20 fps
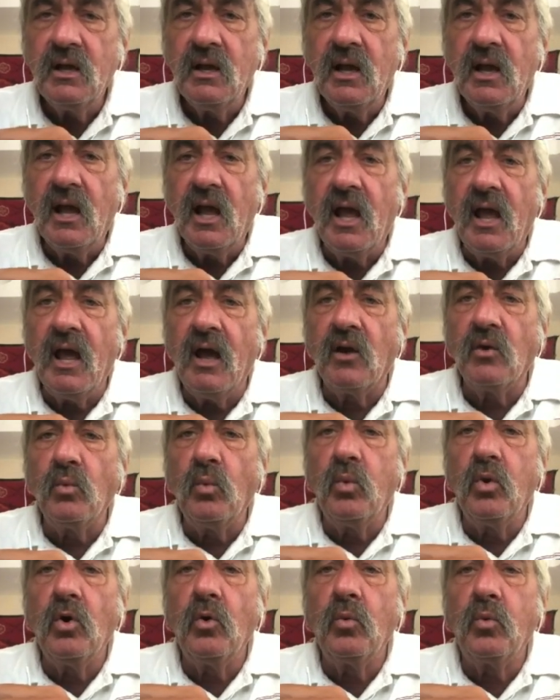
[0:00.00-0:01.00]
Yep.
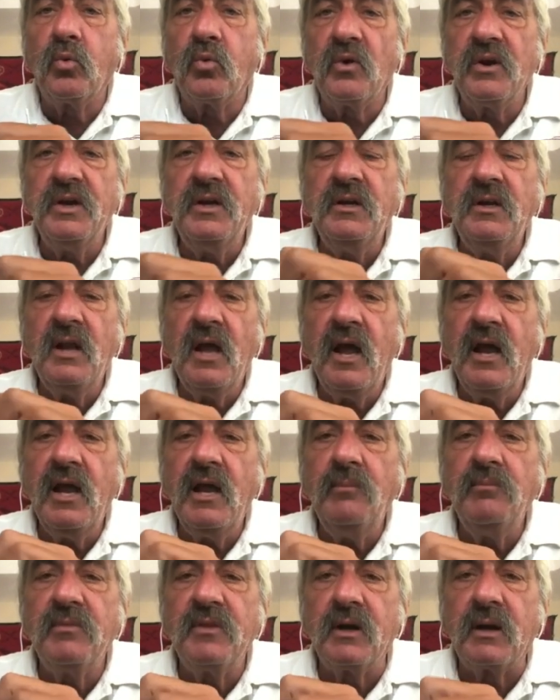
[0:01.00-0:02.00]
And we'll
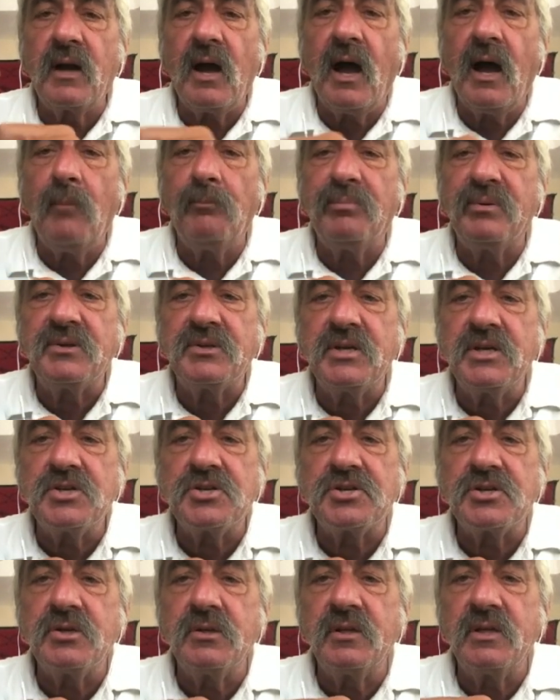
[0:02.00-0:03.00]
rename the
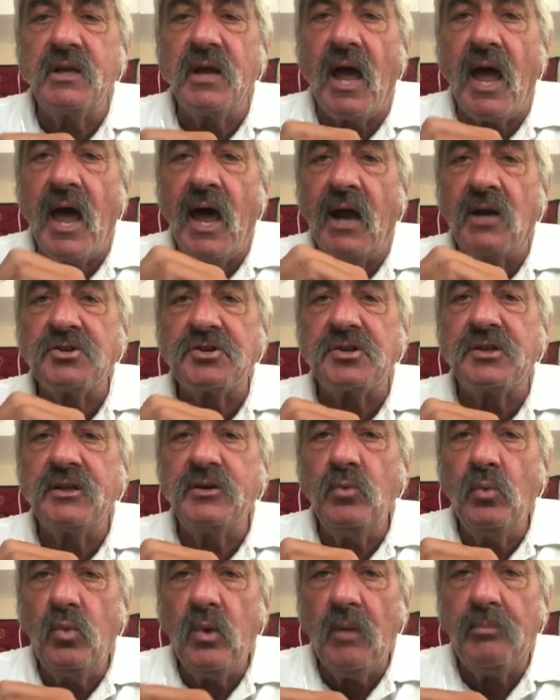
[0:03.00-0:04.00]
competition the
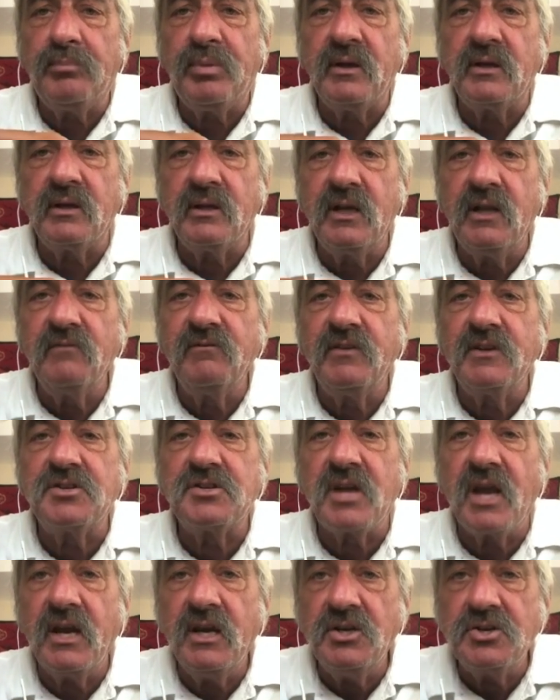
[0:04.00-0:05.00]
Ashley Whippet
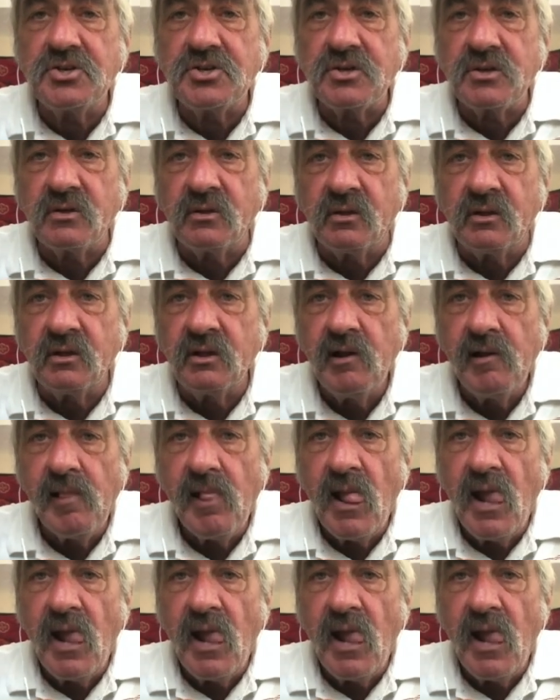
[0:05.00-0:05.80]
Invitational.